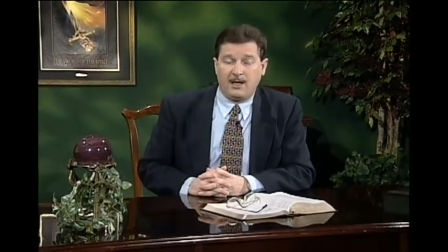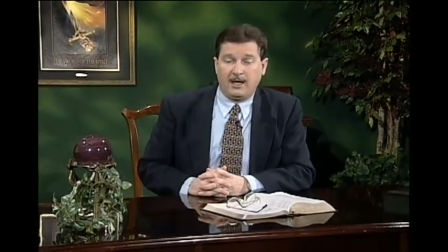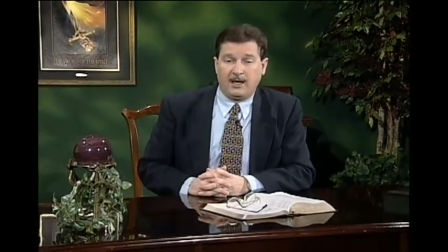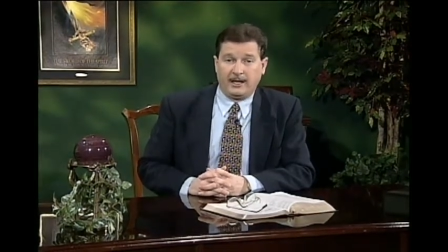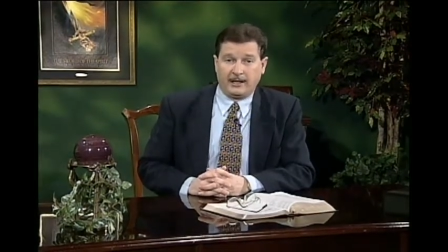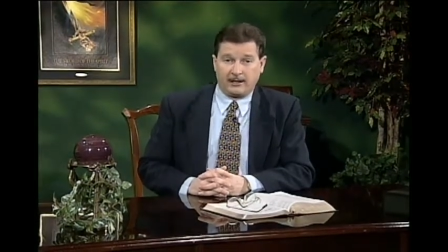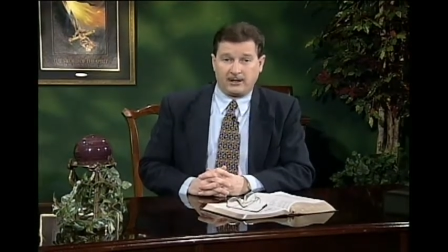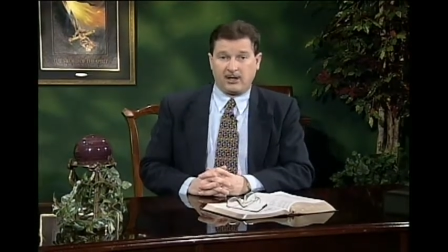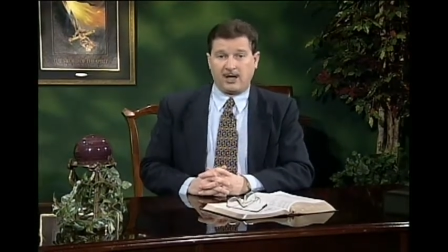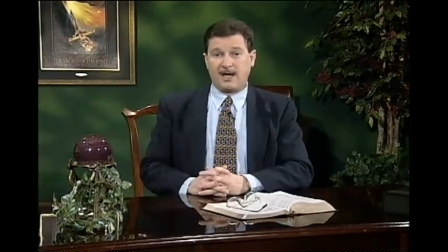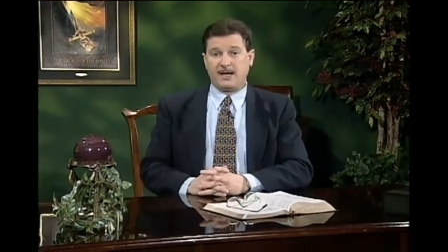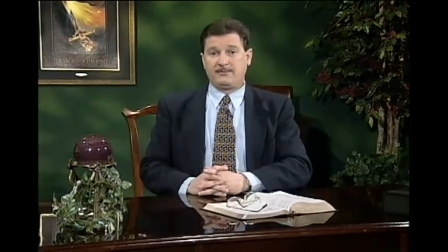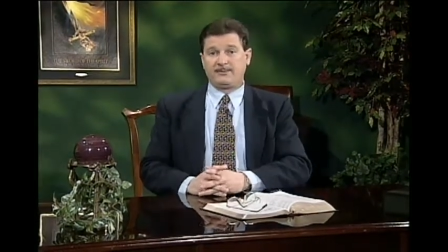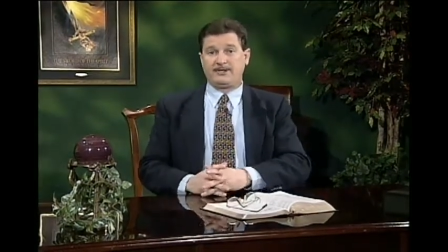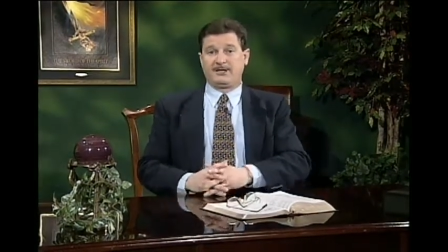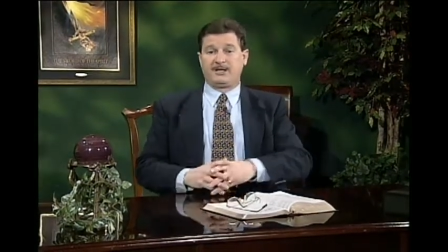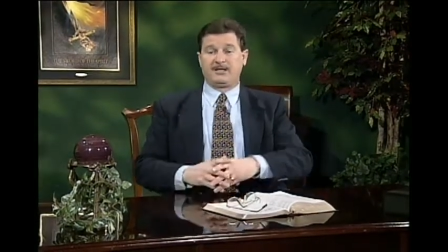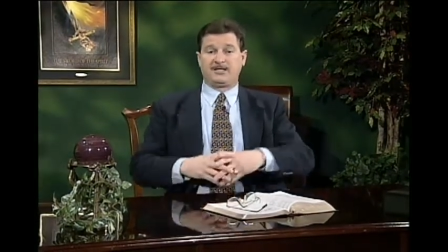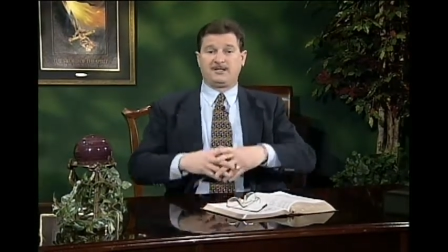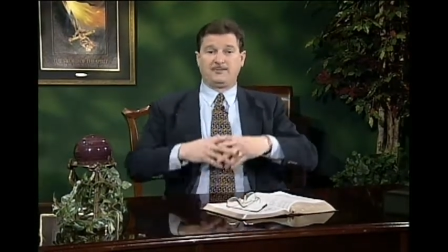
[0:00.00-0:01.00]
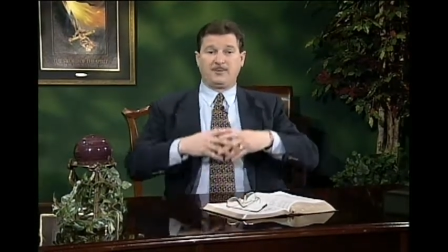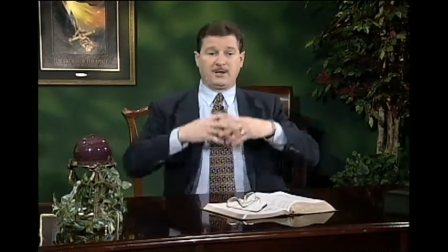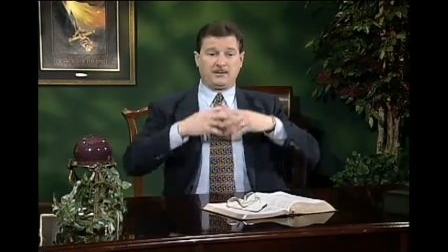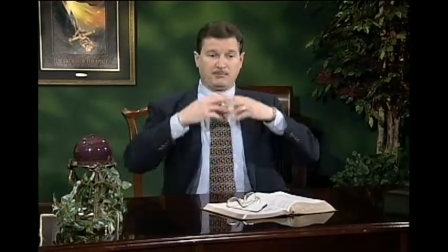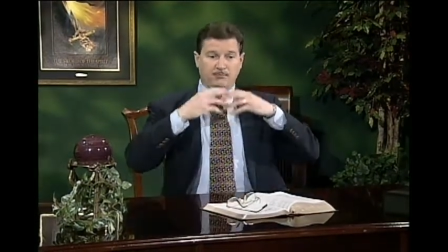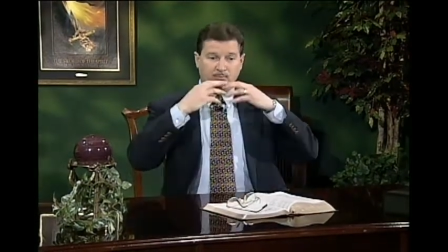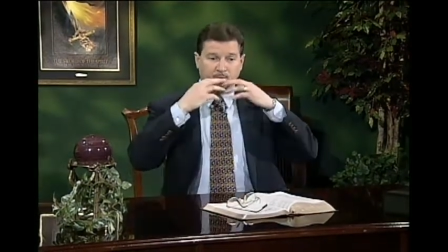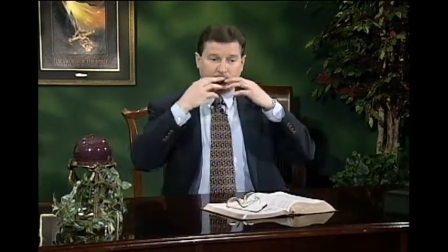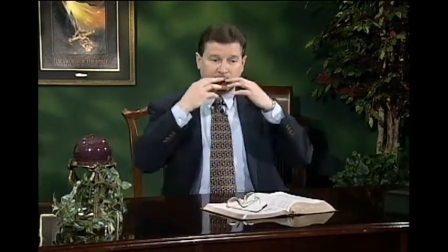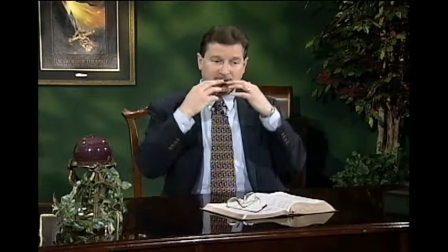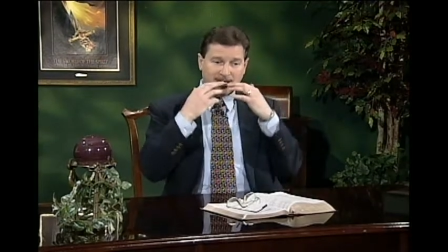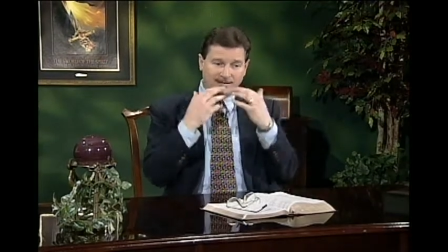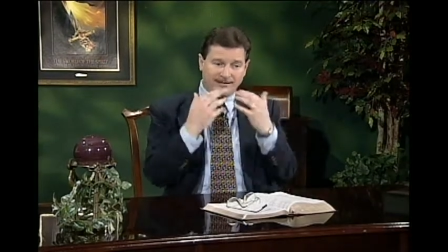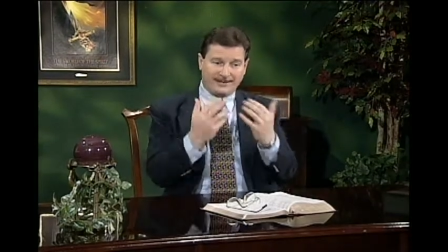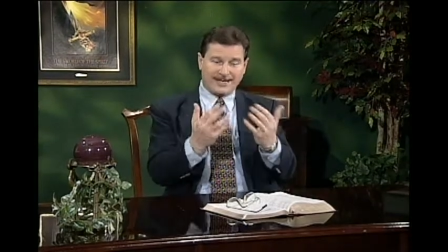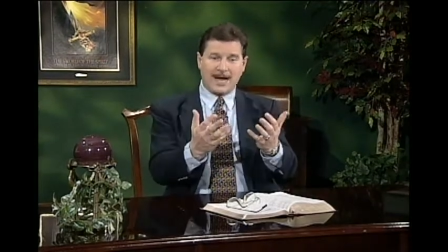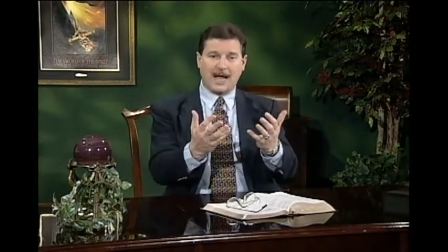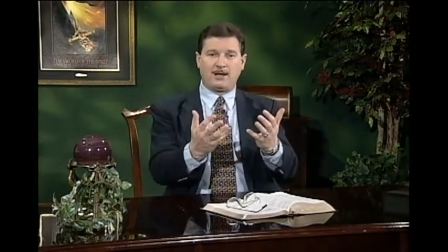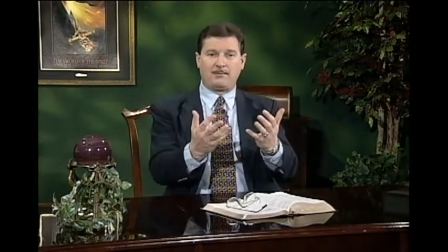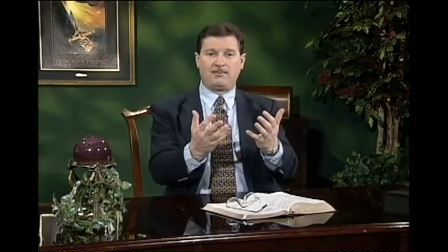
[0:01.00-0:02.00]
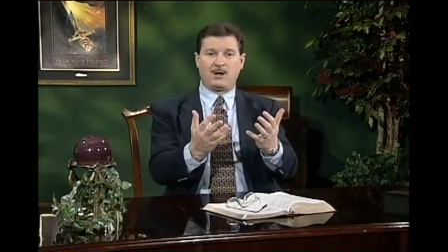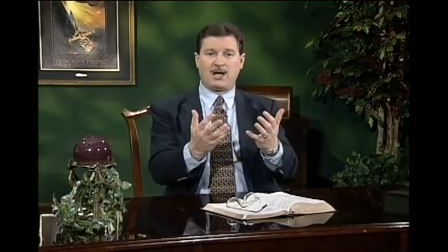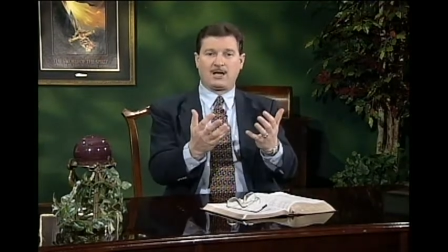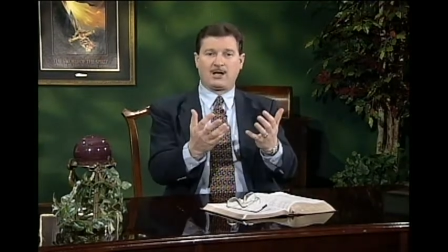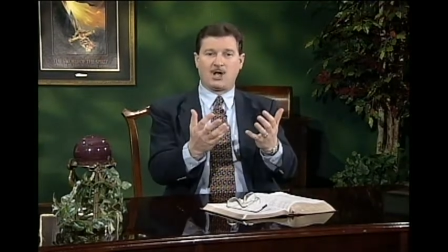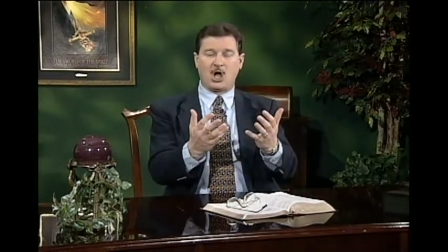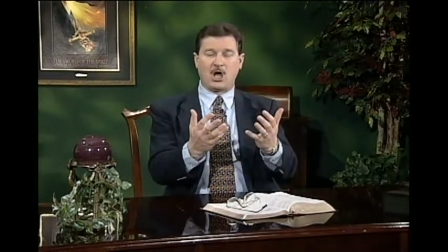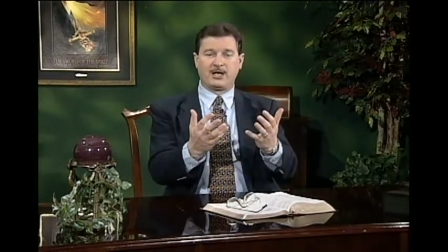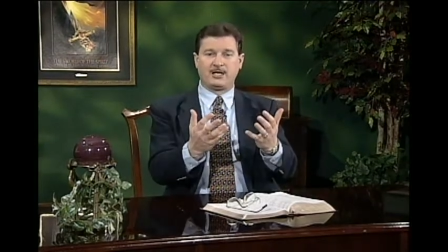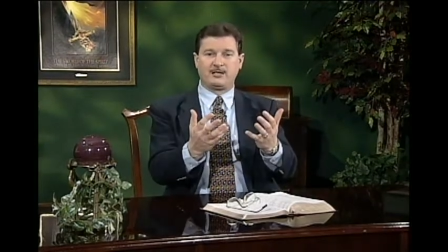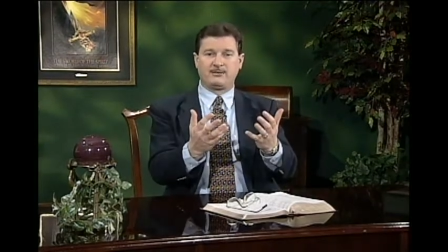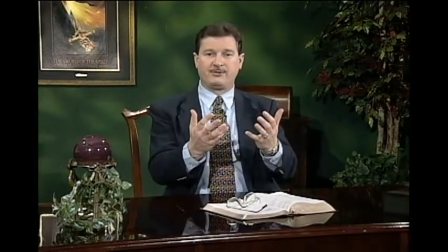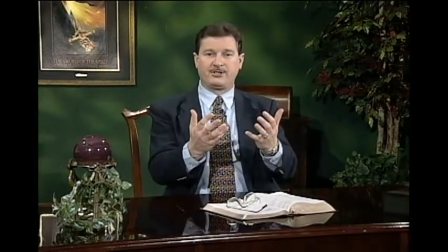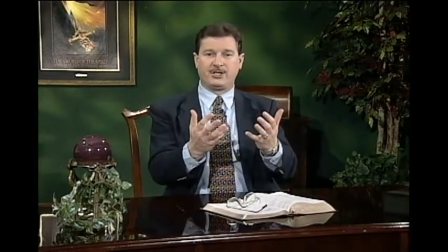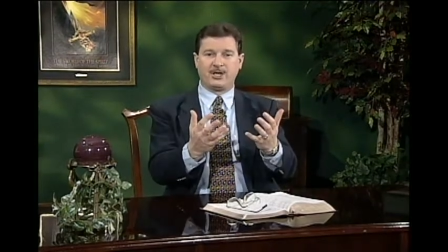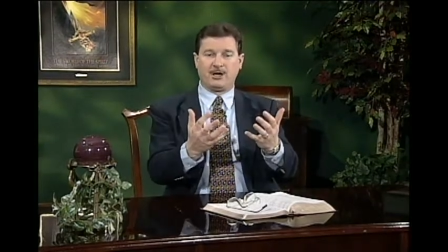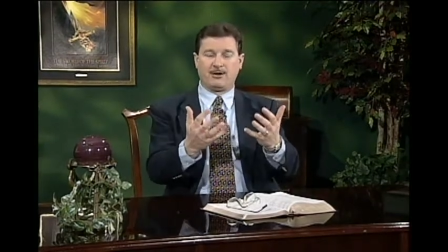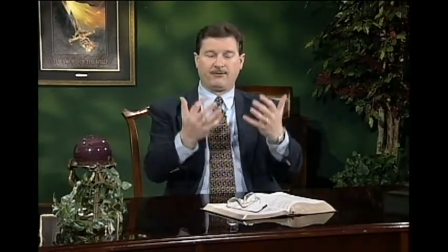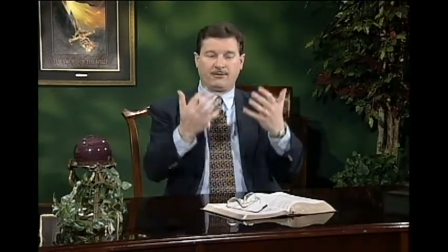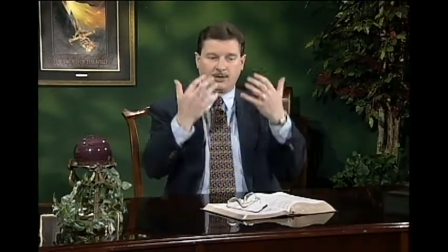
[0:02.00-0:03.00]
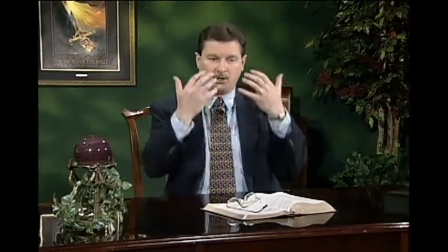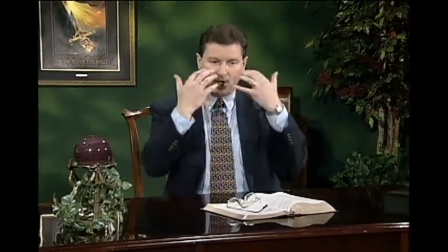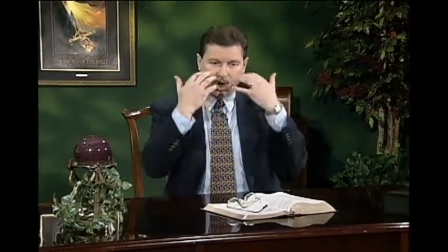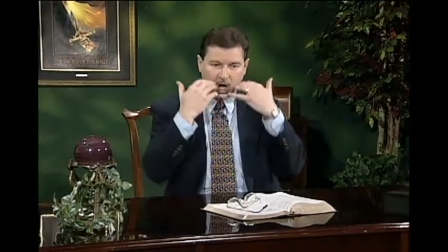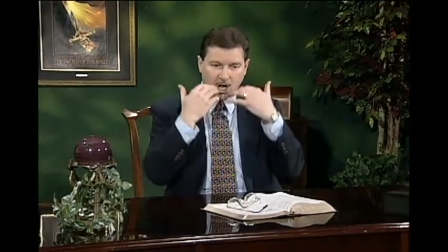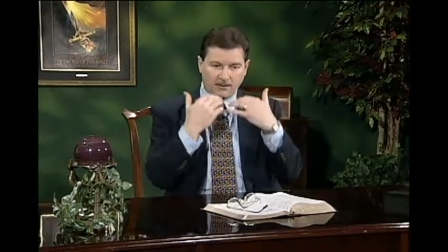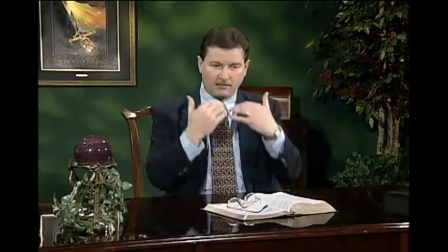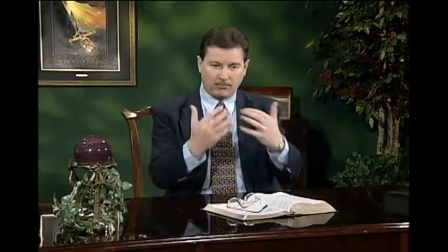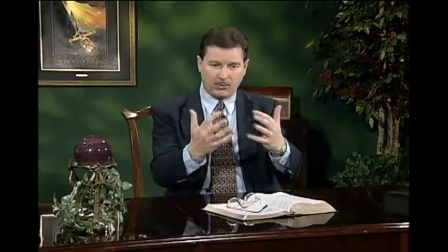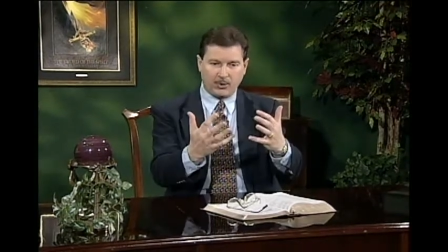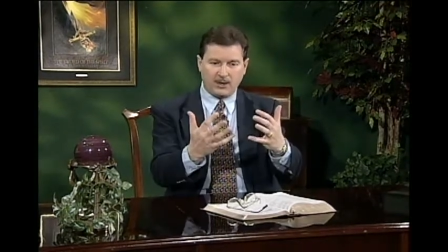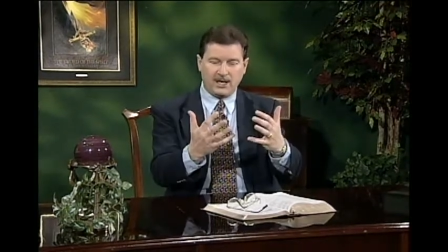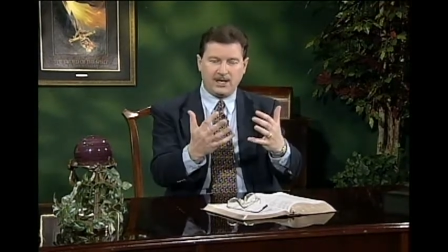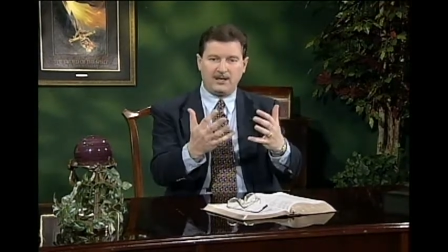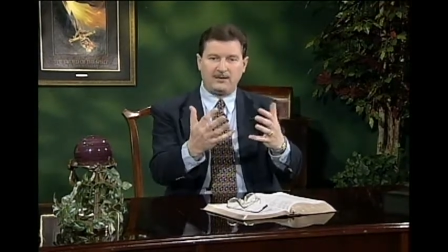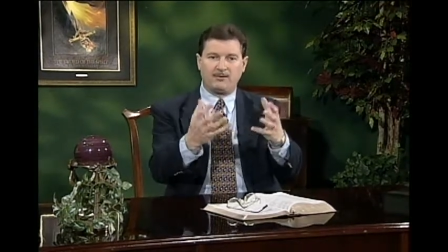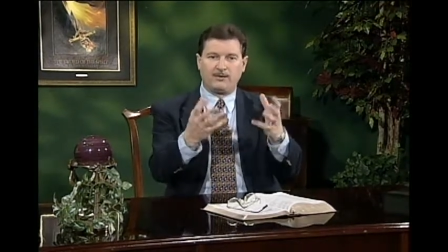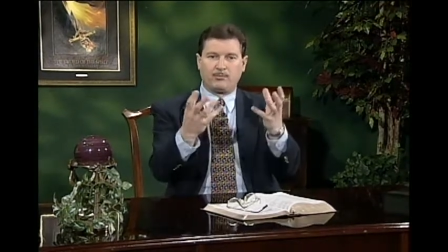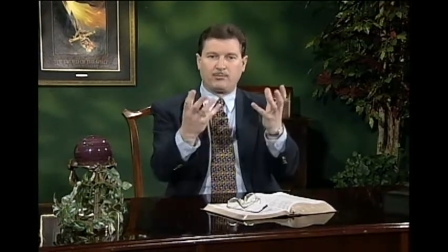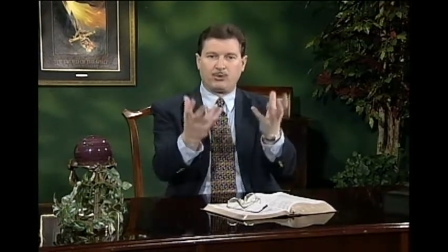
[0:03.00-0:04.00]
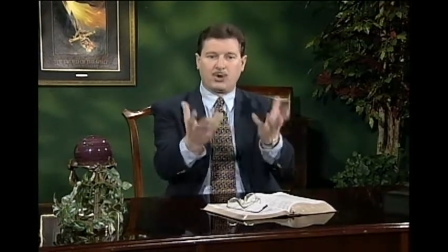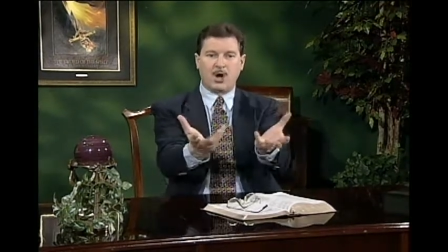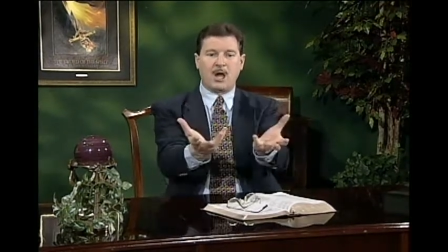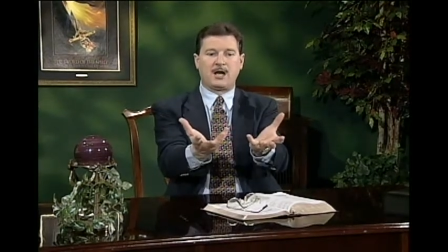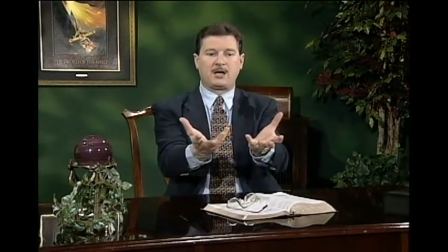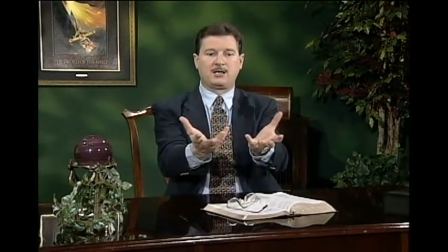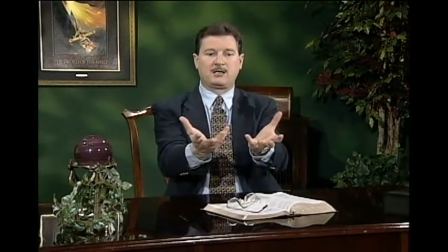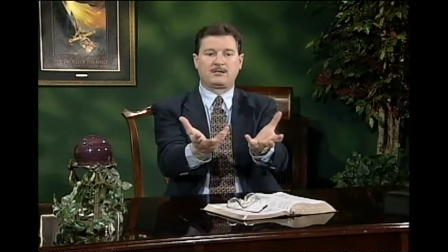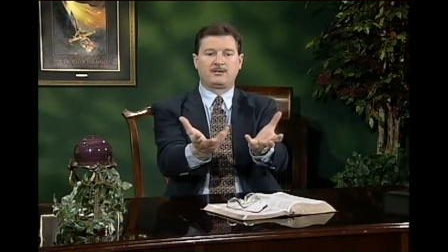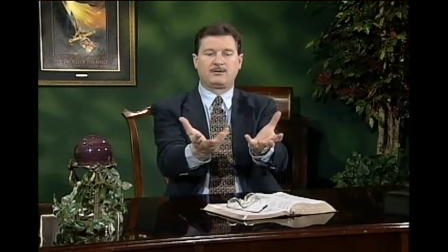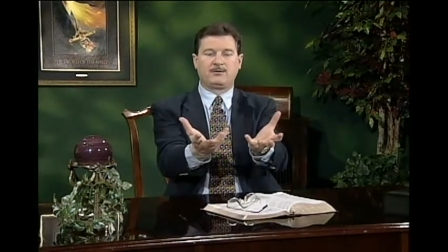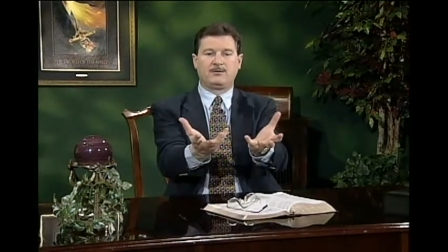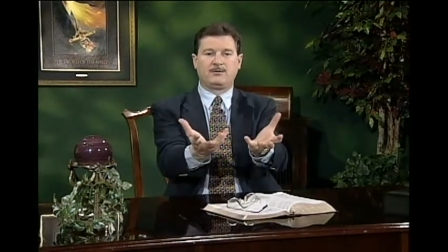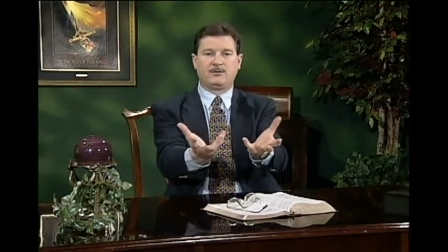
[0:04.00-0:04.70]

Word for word: It claims that it's been breathed out by God Himself, that God breathed the product,